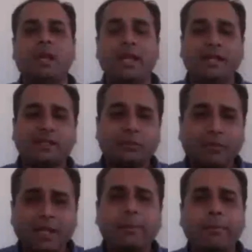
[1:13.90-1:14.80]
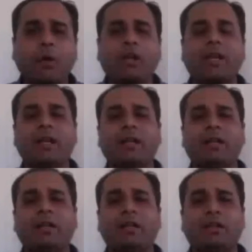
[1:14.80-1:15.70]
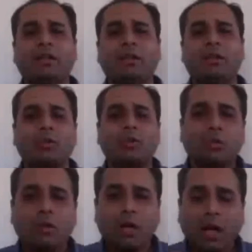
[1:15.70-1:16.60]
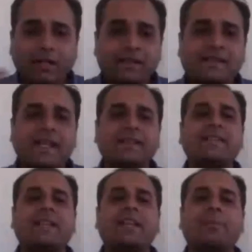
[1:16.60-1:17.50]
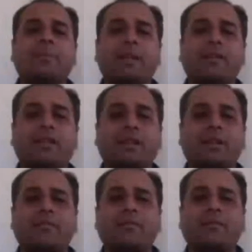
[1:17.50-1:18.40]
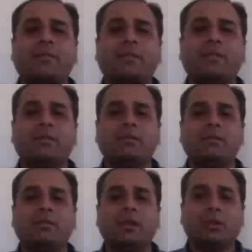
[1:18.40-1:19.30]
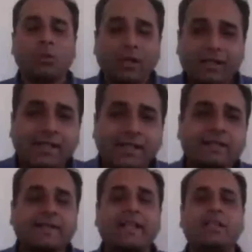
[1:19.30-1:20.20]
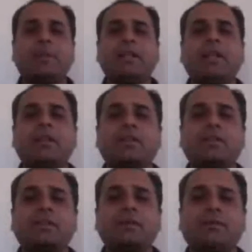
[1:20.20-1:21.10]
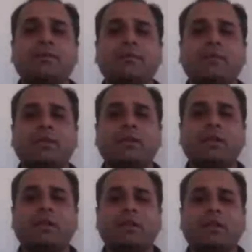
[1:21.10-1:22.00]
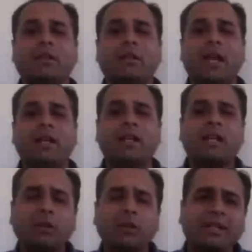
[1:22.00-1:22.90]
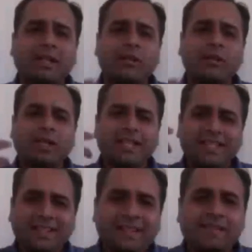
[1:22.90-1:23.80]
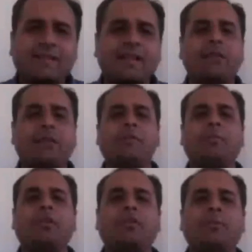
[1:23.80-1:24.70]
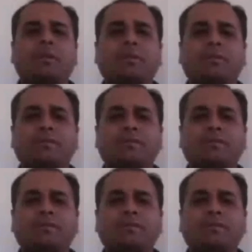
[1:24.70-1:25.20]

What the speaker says: And it's very important to understand this expression, to understand this experience, and convert it into the easiest language possible.